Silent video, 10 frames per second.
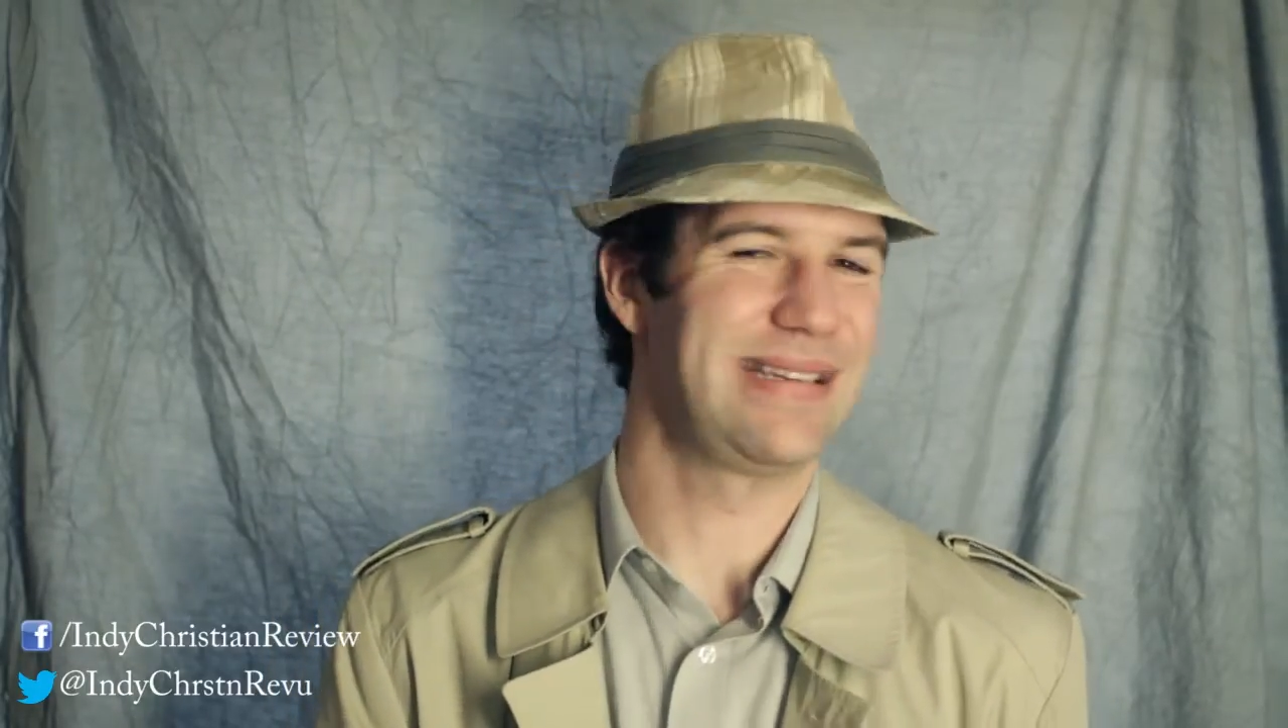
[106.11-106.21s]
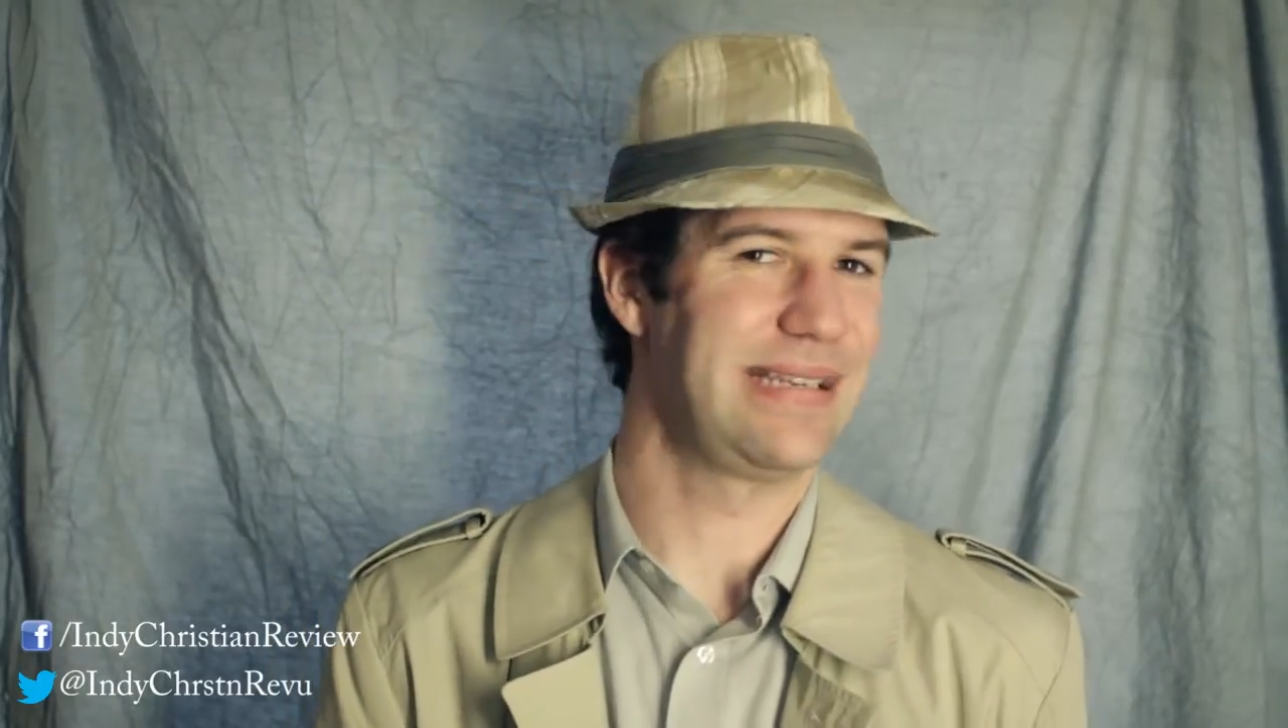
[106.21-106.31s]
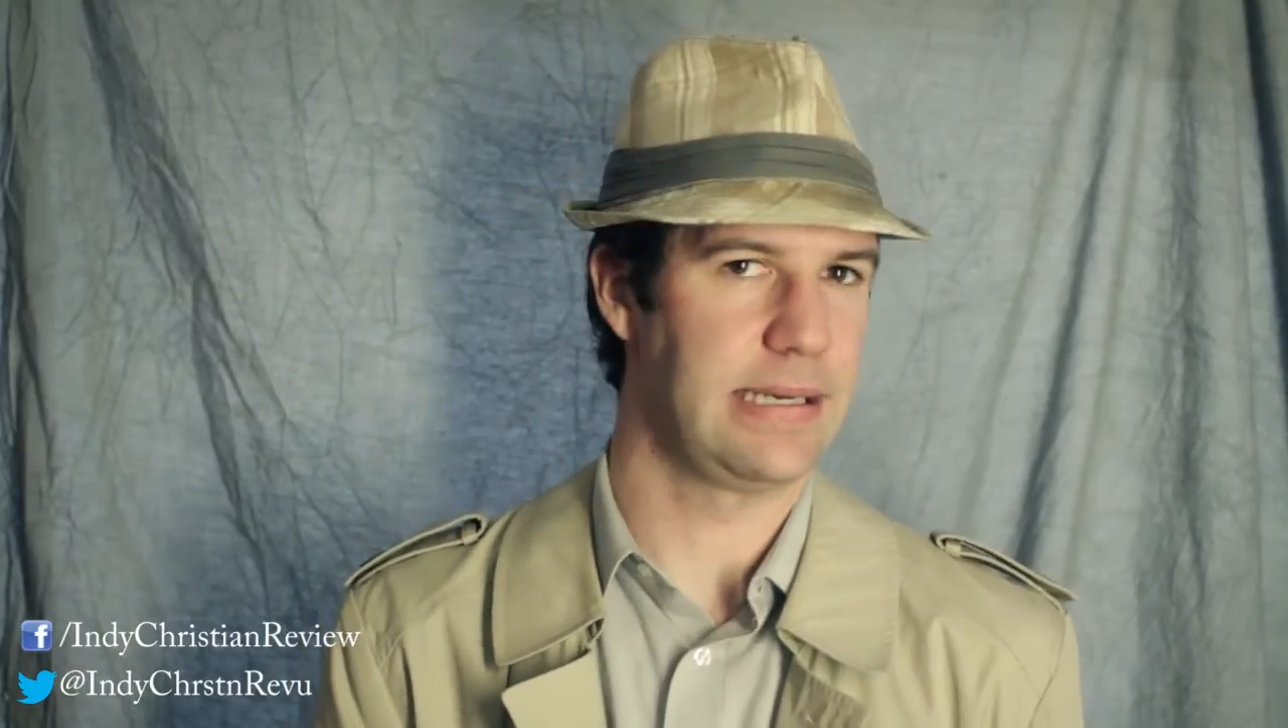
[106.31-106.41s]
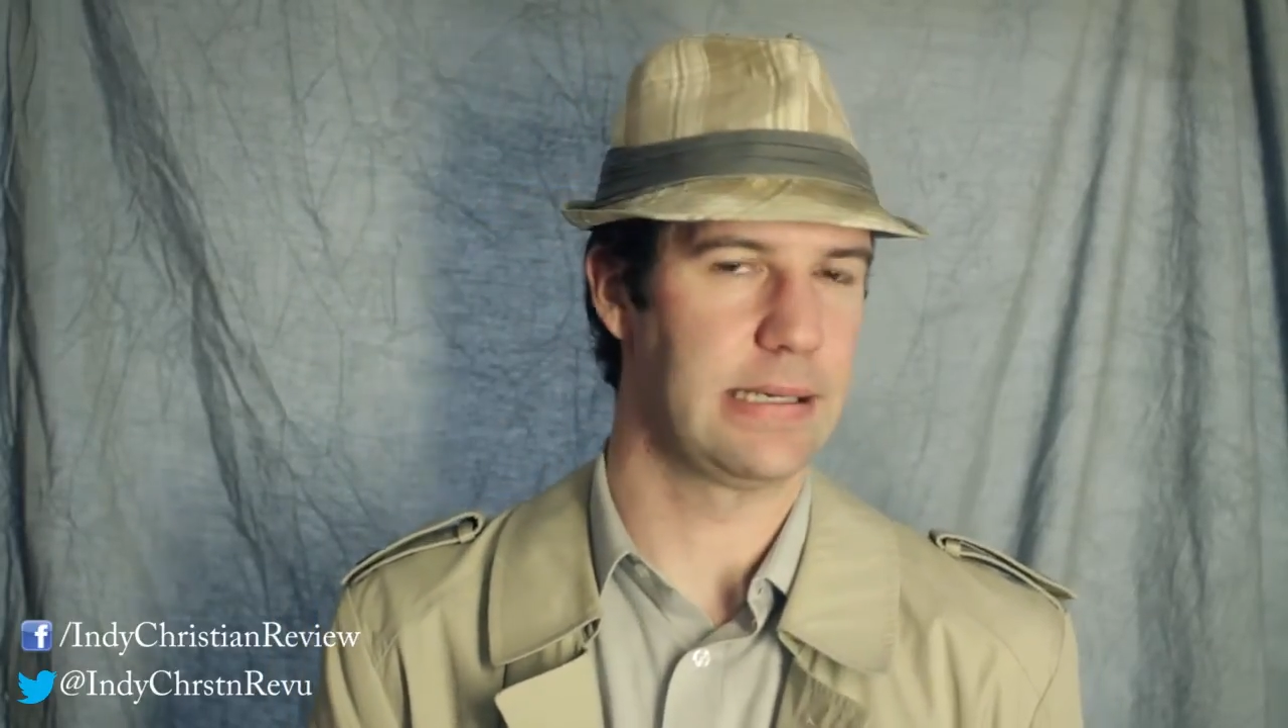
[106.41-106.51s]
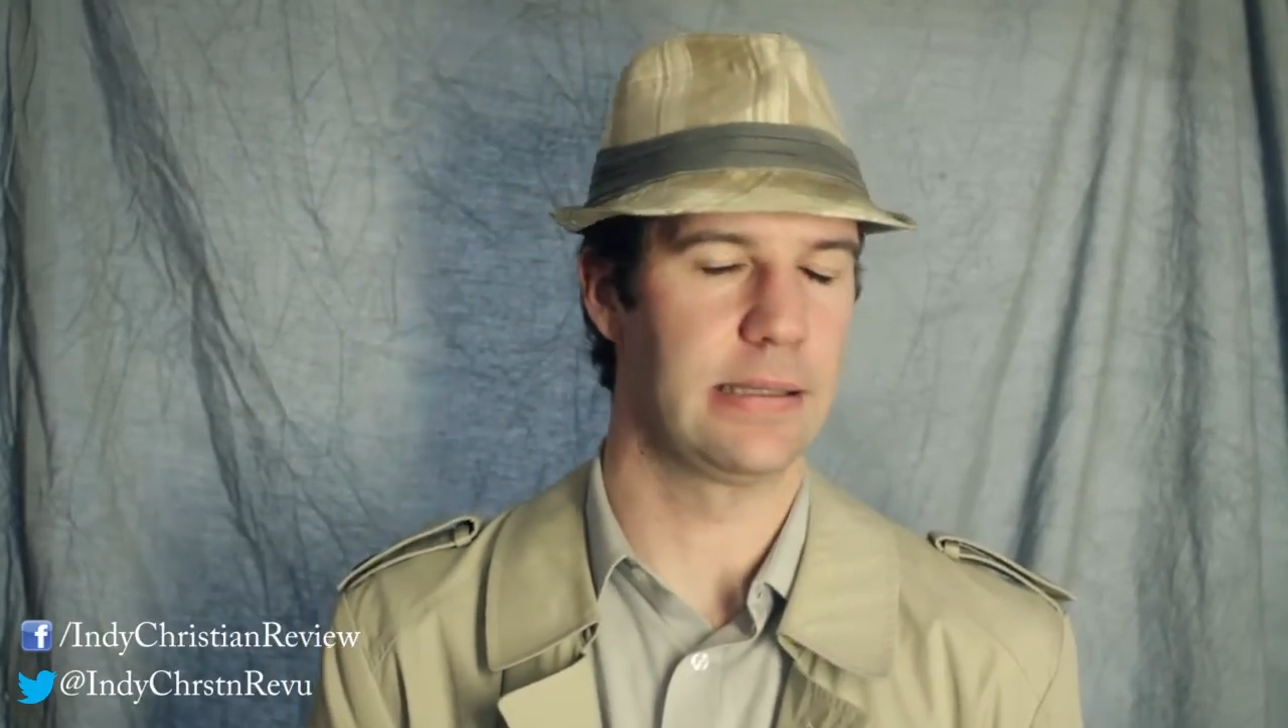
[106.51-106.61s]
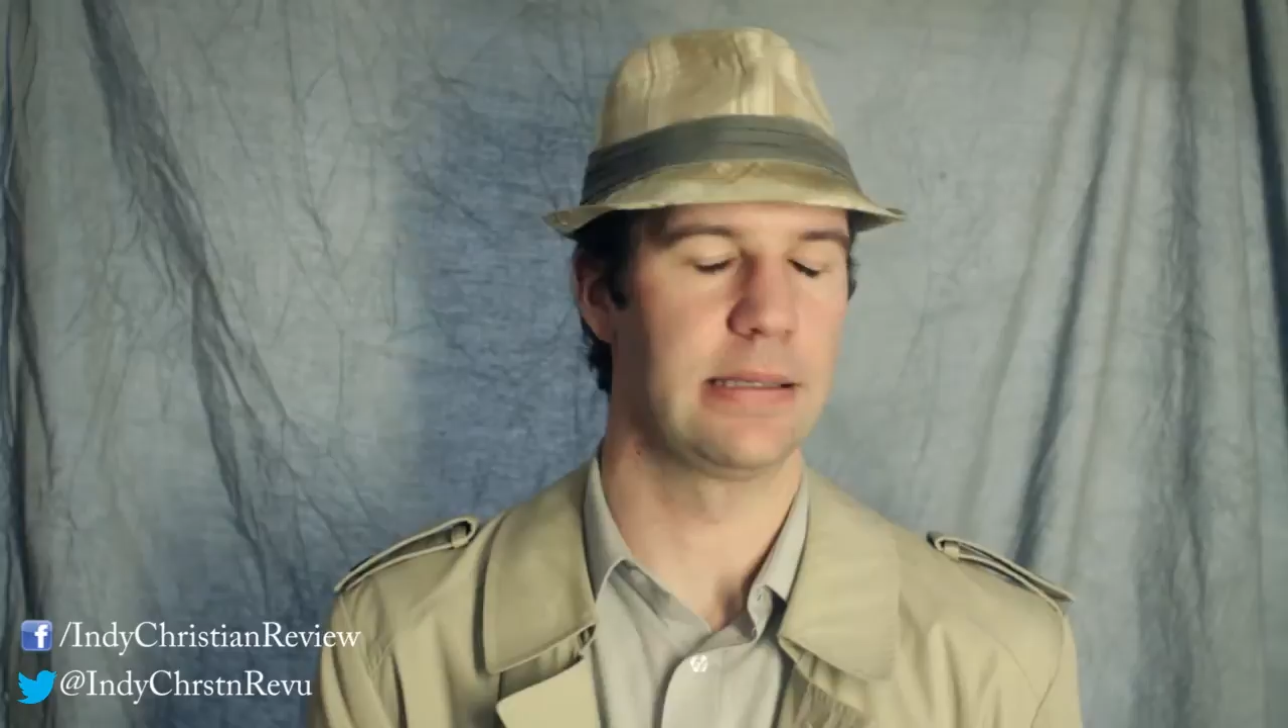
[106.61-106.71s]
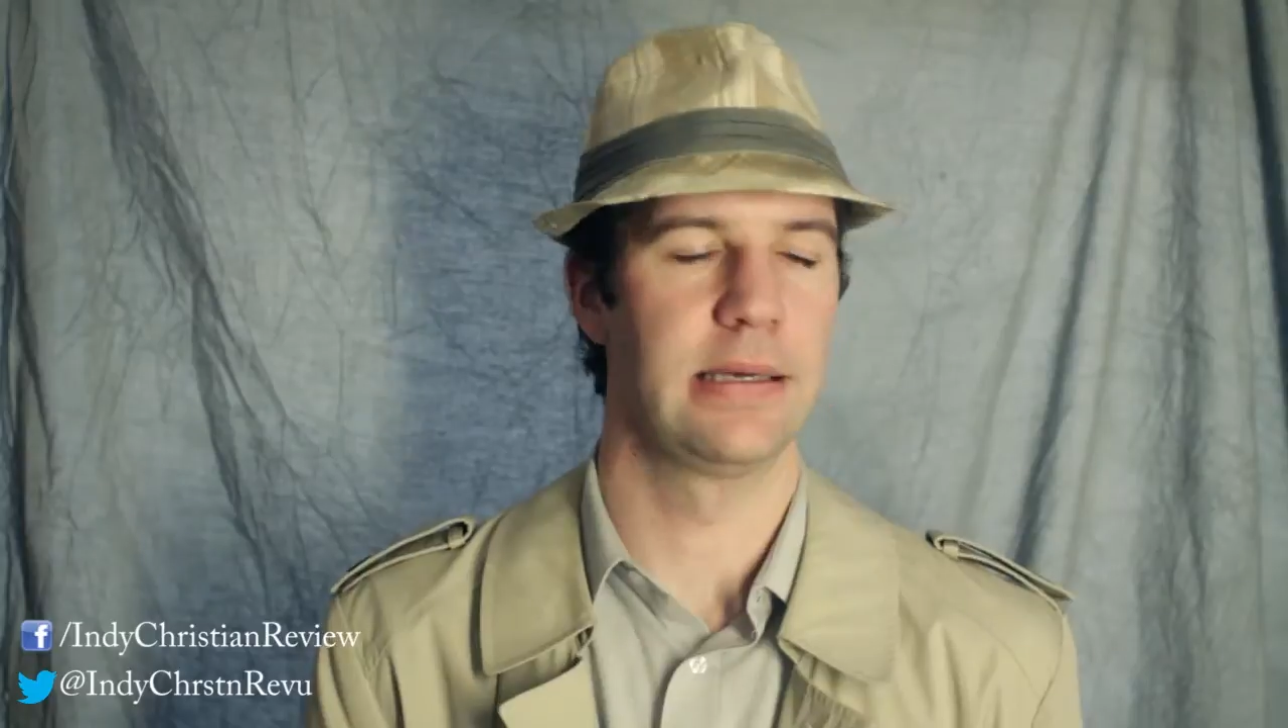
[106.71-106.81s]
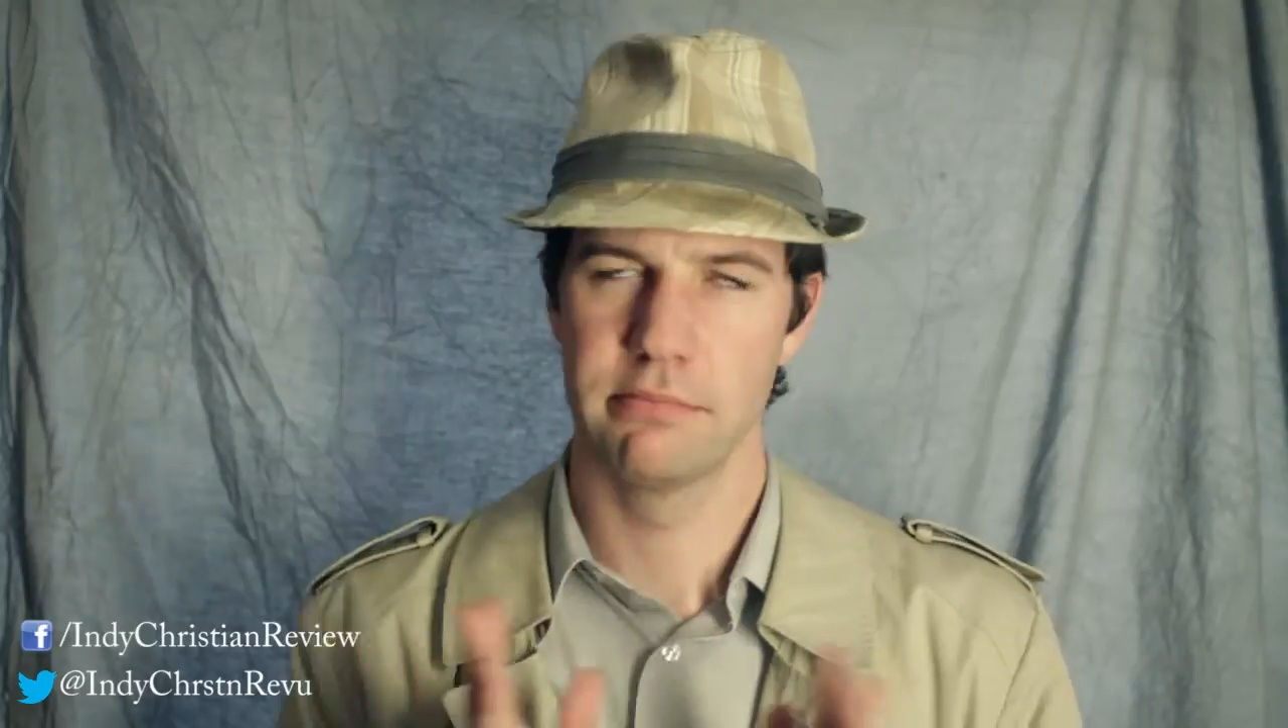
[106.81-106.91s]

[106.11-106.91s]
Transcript: deal.